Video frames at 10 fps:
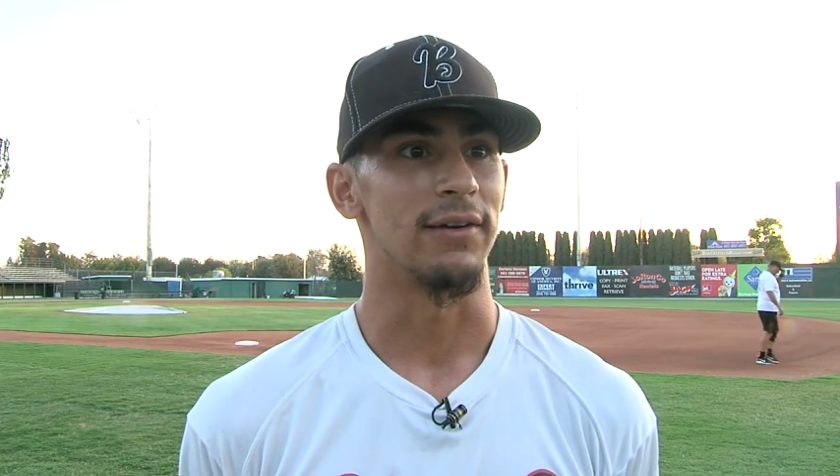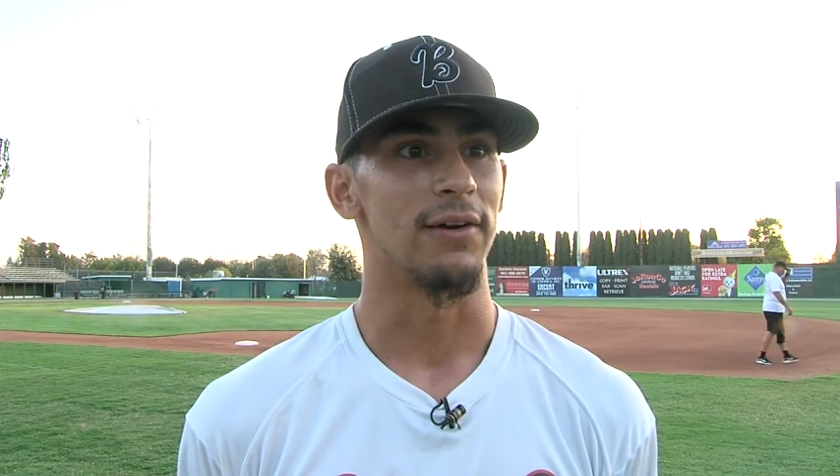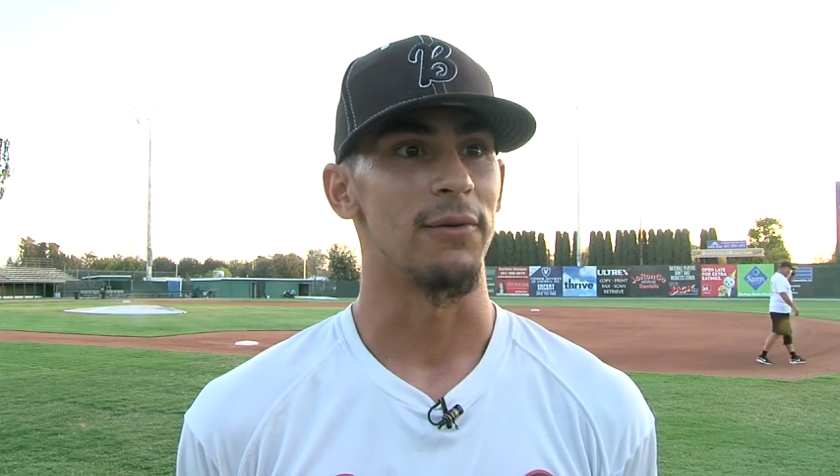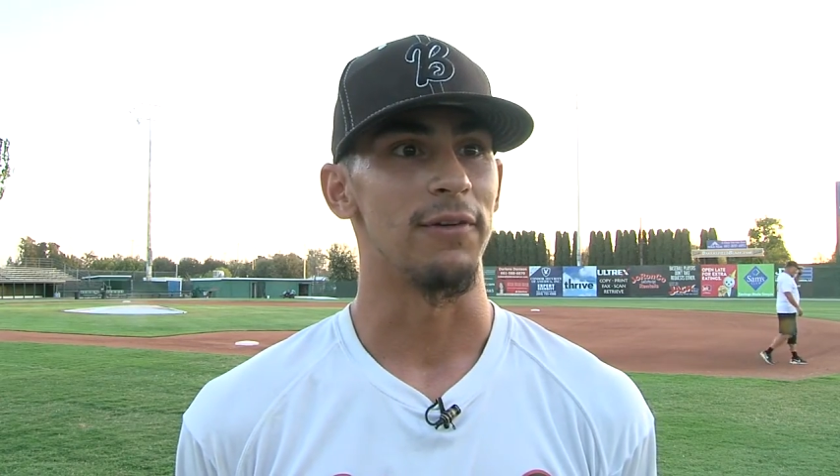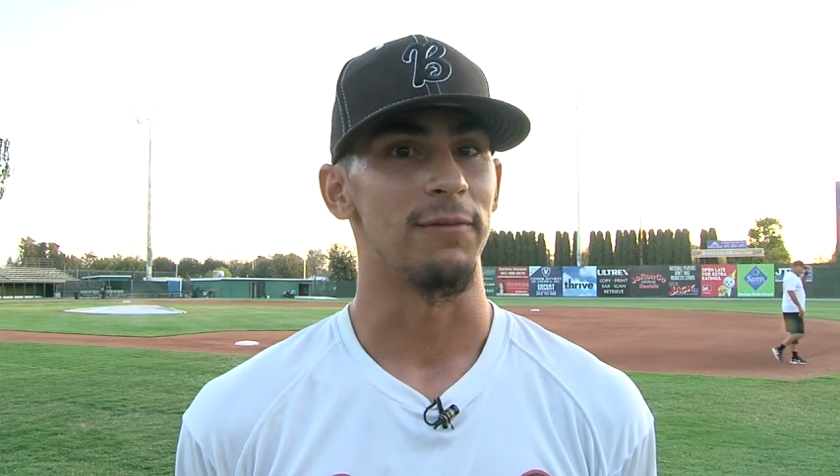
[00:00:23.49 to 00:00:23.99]
You
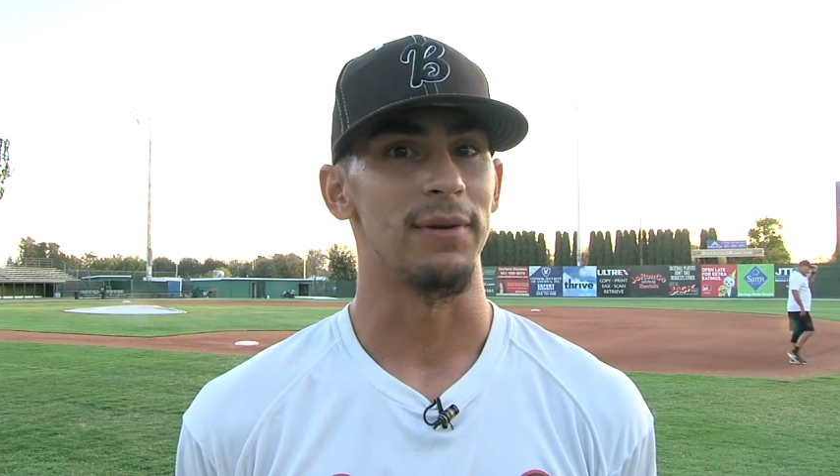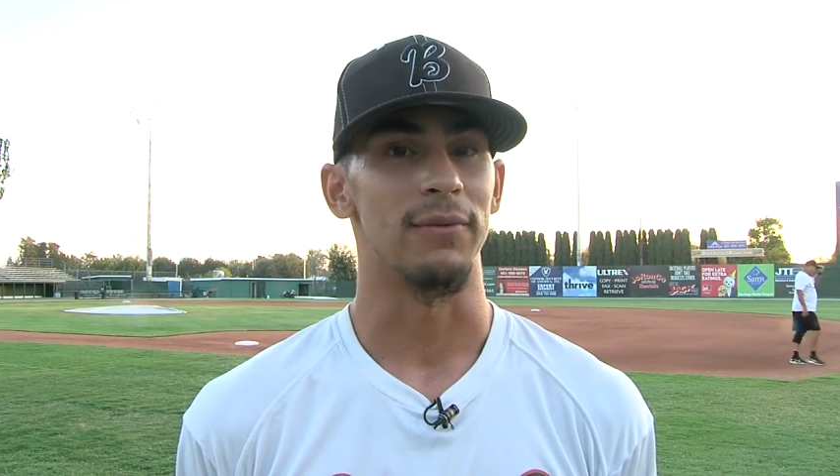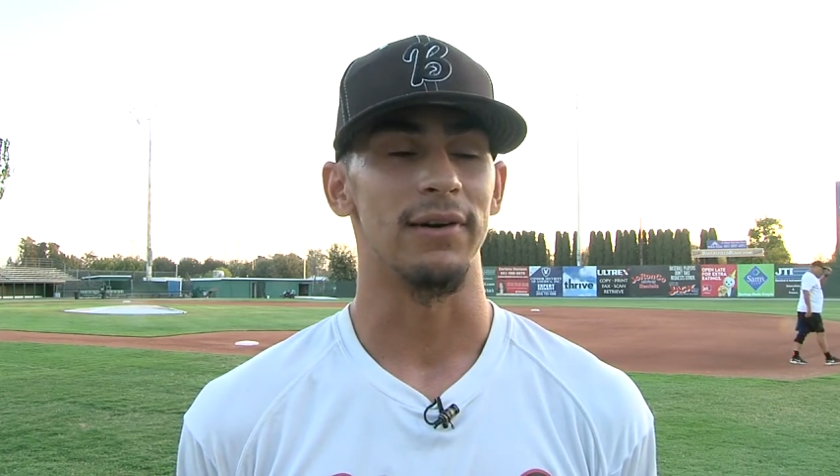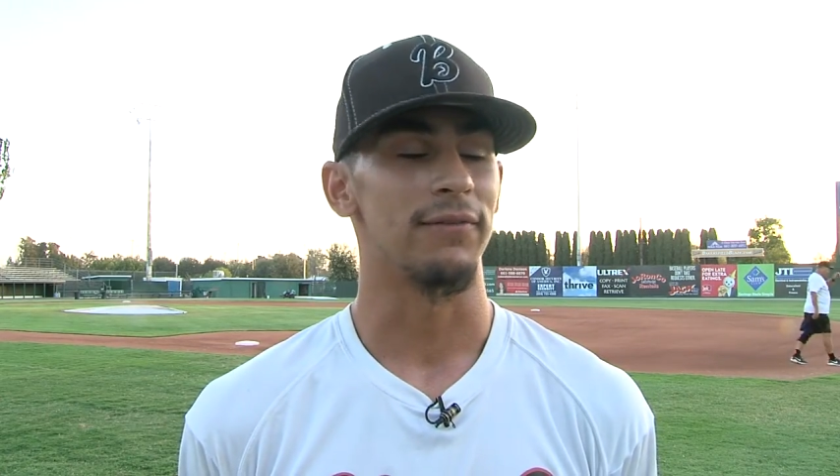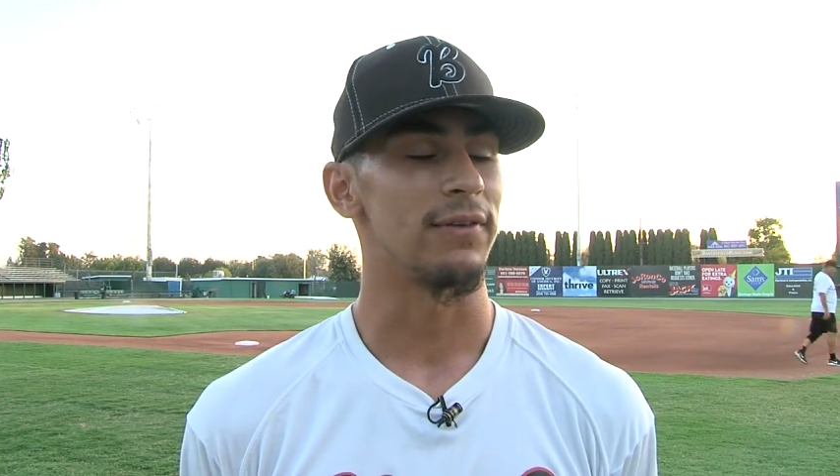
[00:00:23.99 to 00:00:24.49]
know, we've been
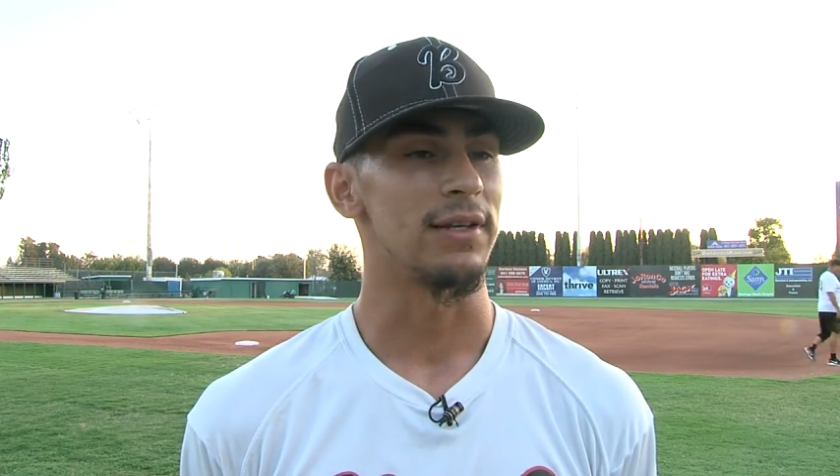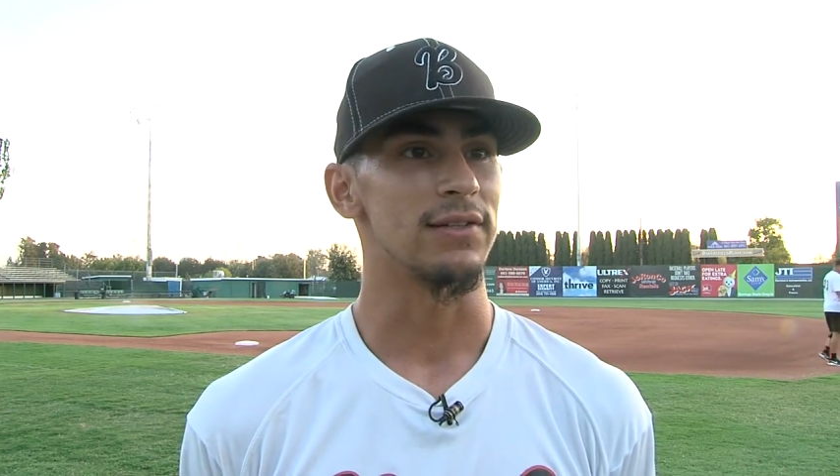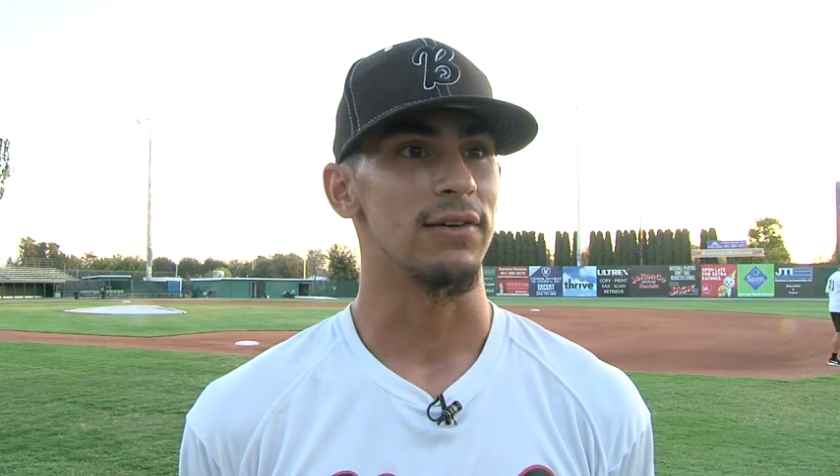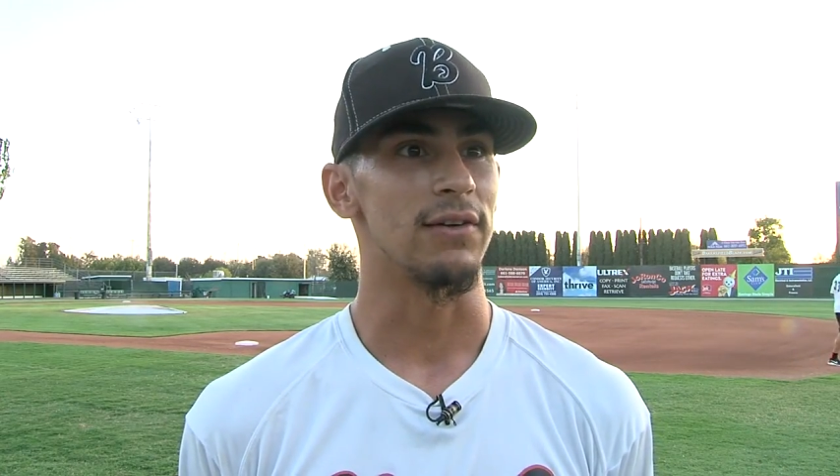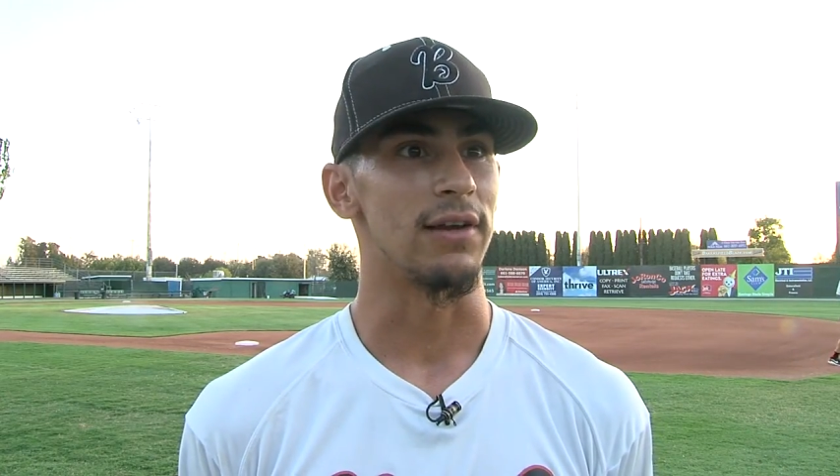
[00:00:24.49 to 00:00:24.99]
working for
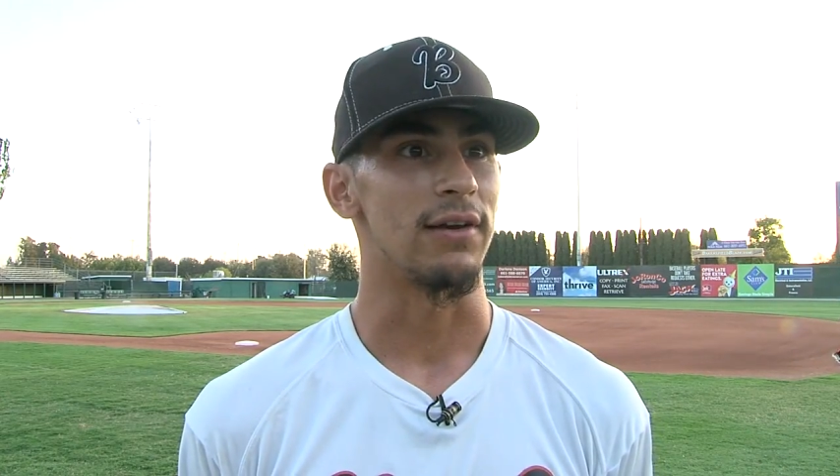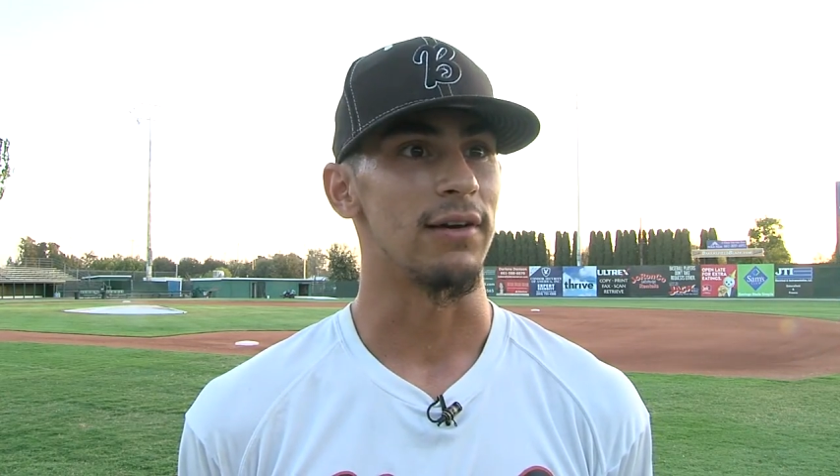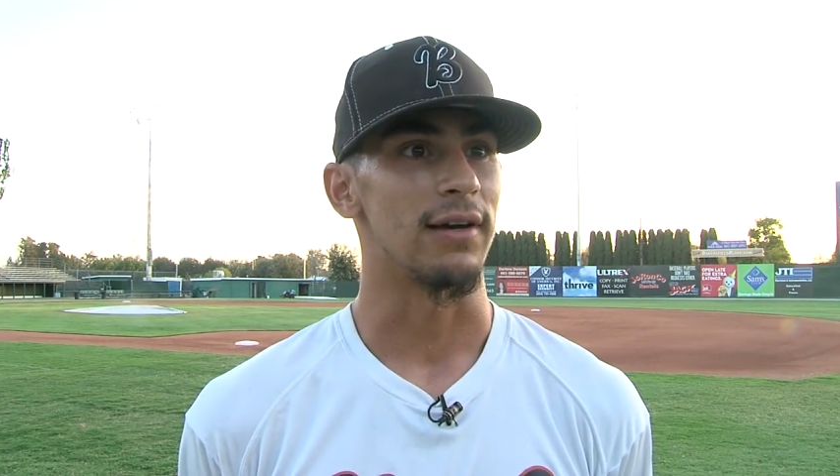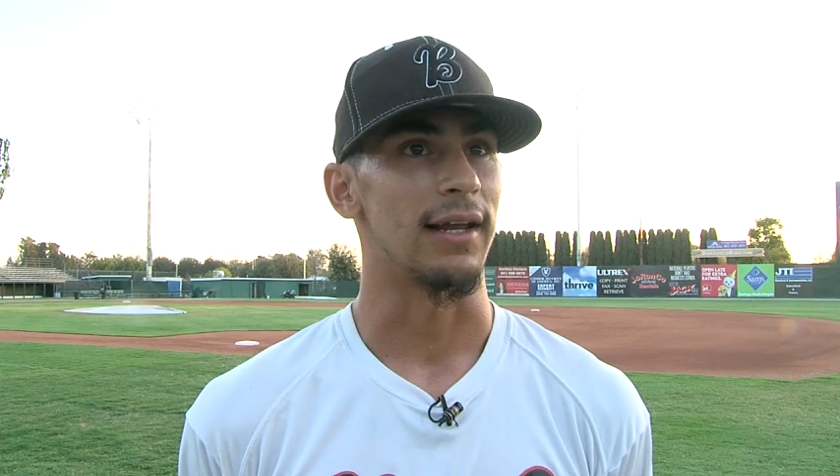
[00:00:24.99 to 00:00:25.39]
this all year,